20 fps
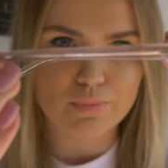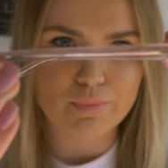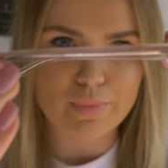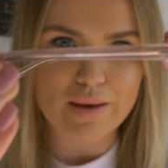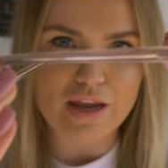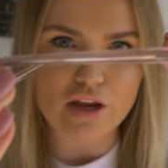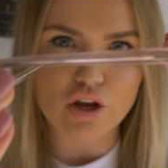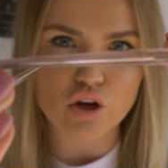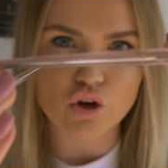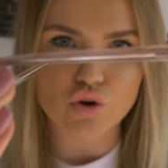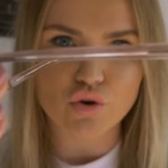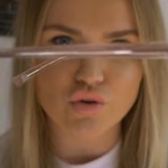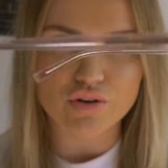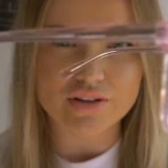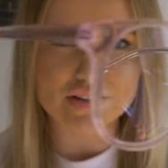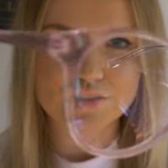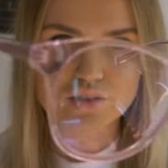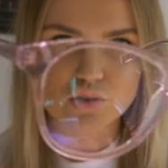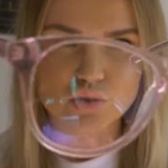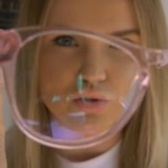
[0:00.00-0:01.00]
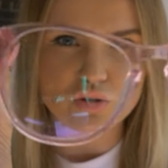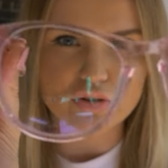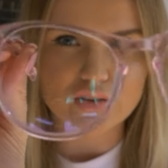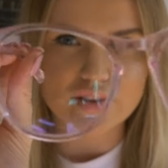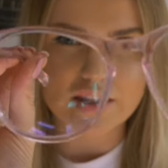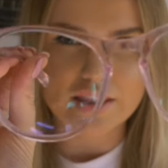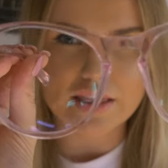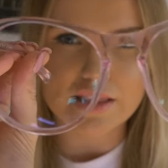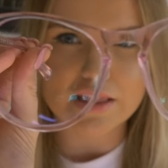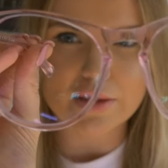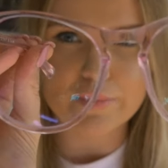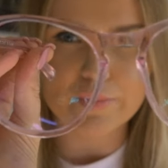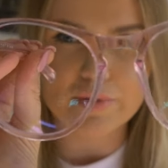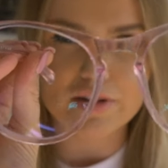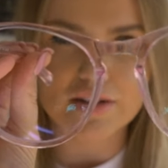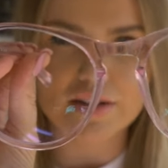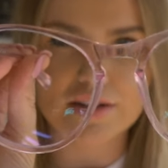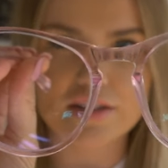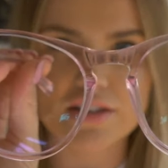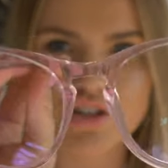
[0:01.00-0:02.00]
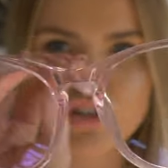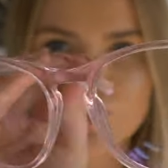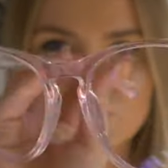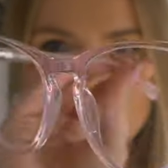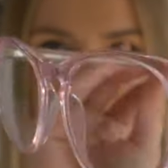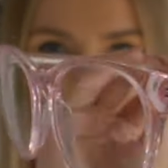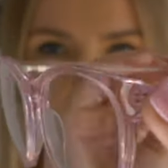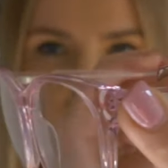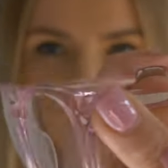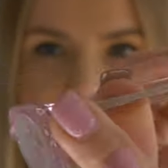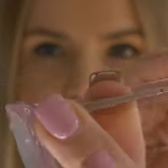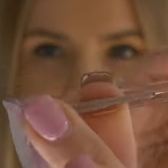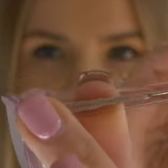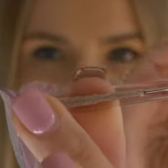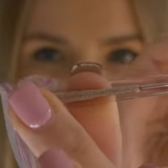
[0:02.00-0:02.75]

Pink Crystal. They're the limited edition